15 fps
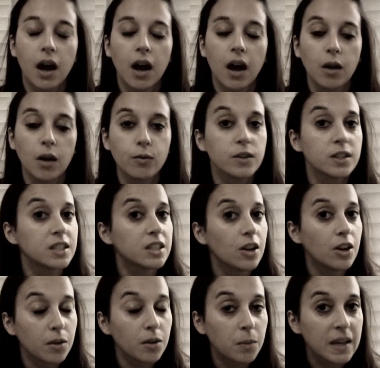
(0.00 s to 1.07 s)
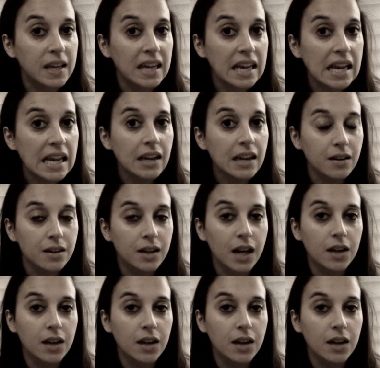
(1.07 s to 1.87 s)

If we start at the beginning